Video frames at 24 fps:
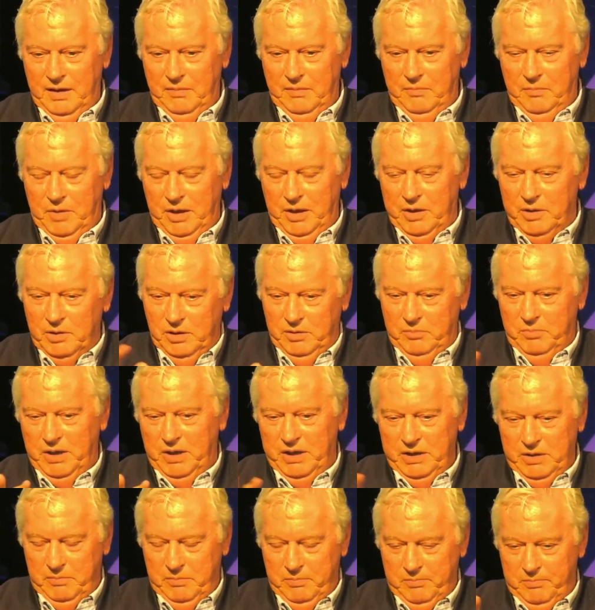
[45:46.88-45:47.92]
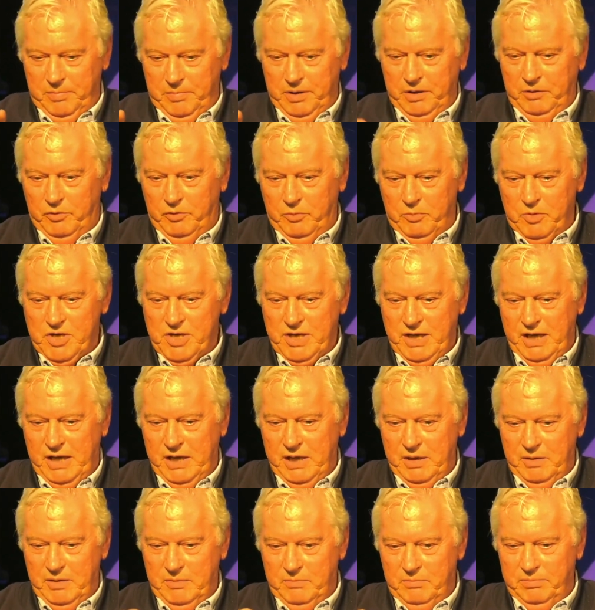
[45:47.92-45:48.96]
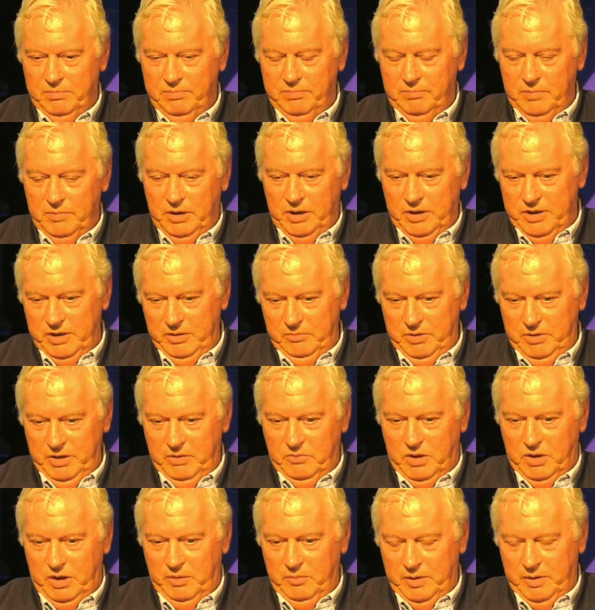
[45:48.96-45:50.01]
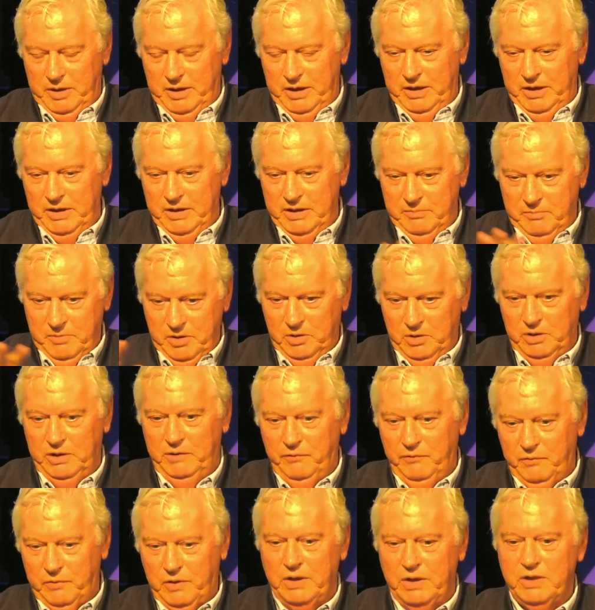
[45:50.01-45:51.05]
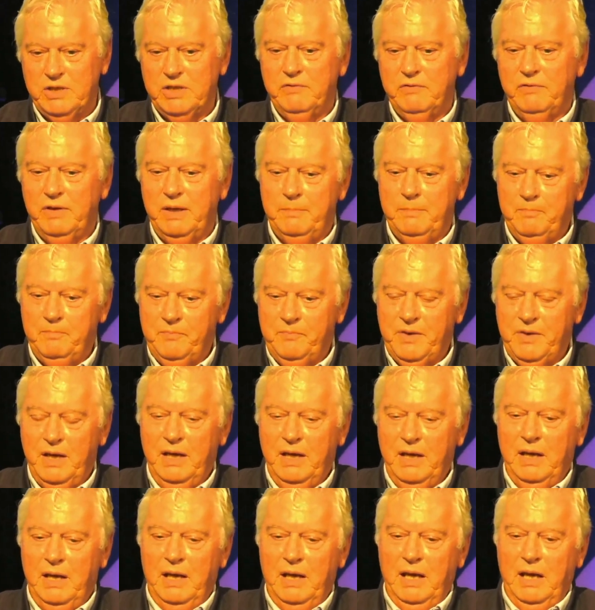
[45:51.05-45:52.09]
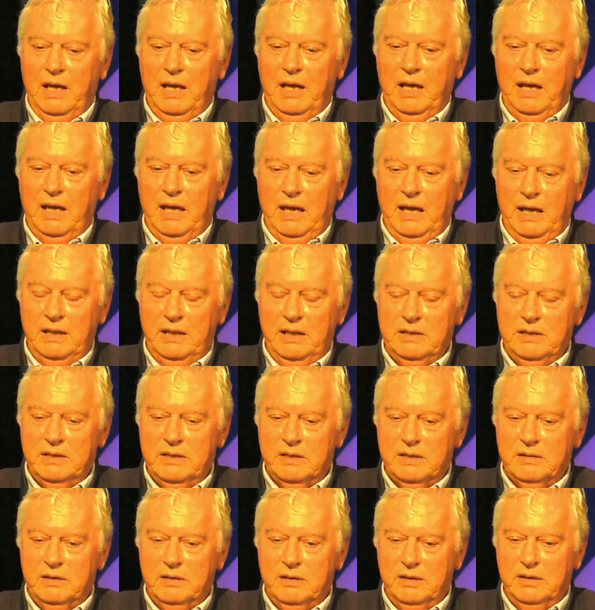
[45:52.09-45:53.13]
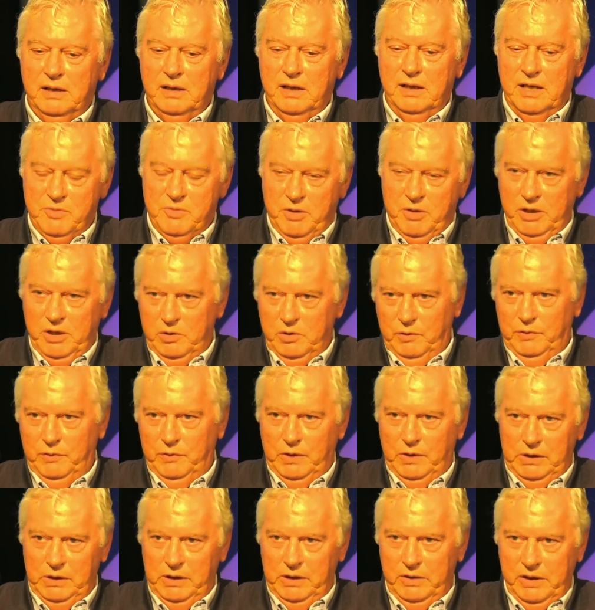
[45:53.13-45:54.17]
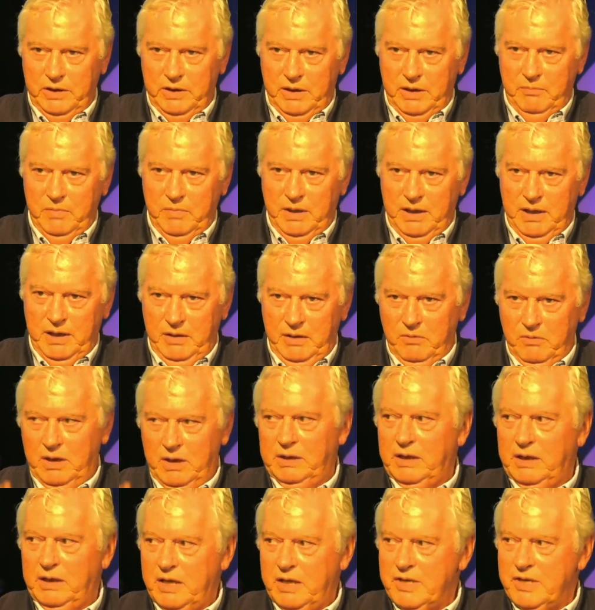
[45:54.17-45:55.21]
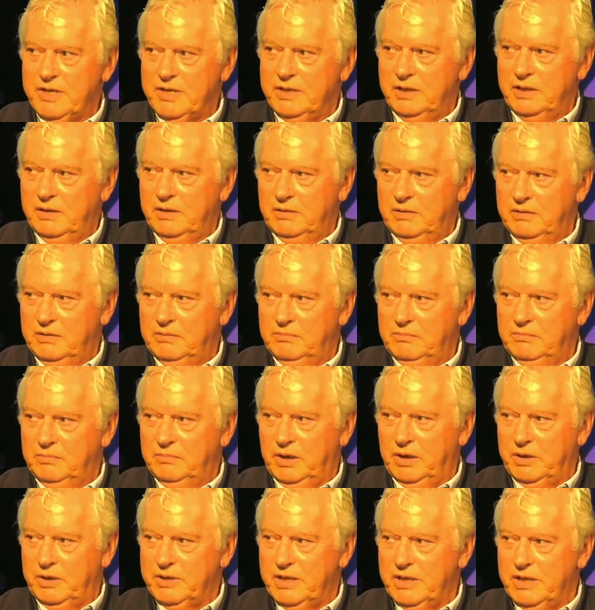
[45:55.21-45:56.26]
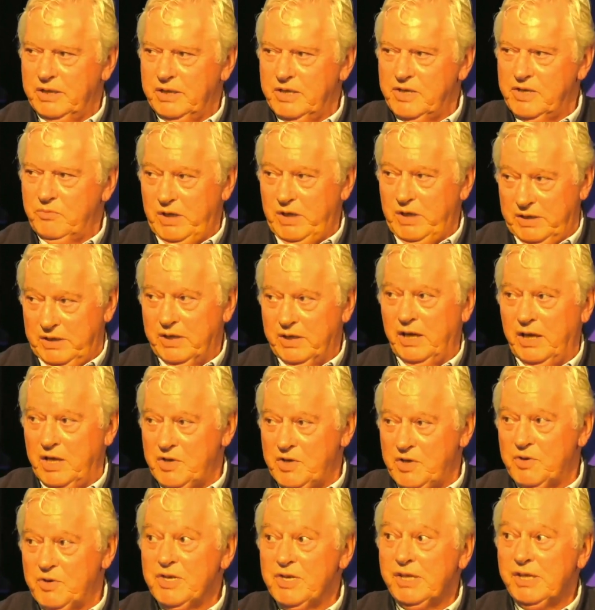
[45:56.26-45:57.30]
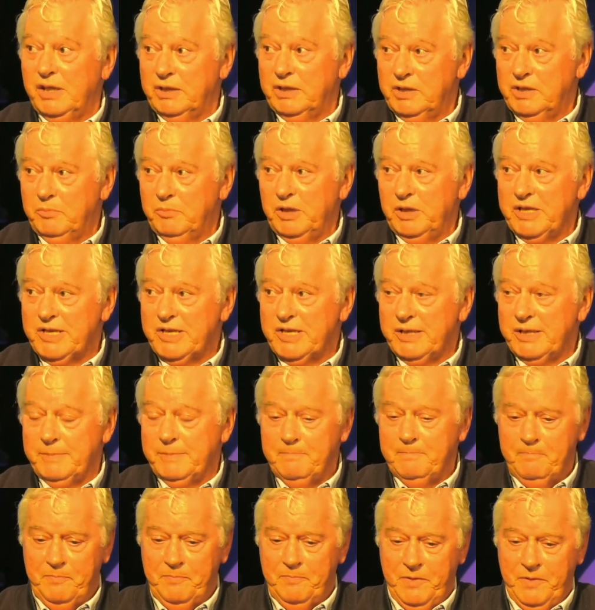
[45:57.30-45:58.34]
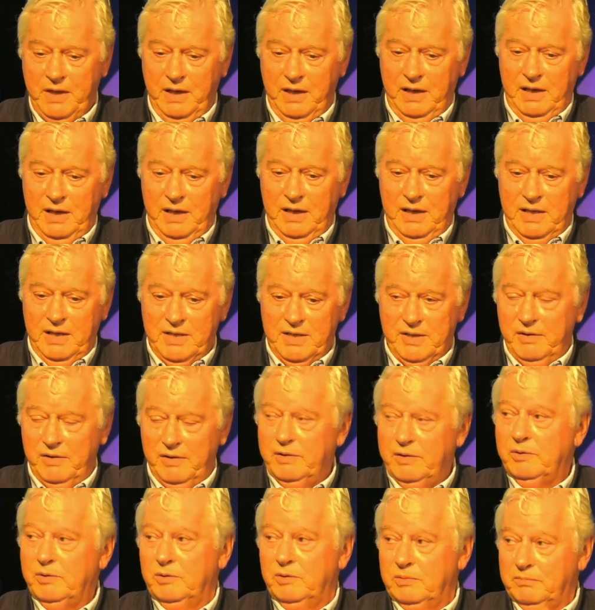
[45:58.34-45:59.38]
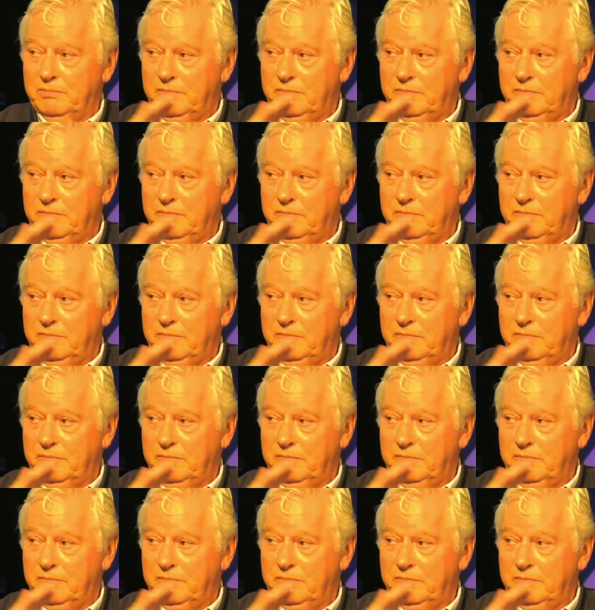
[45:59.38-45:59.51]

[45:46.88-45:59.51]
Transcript: Michael had made a bit of a mistake. Martin had been right behind him, got in front of him, and as Michael followed him, he realised that Martin's wet tyres were starting to blister. So he thought,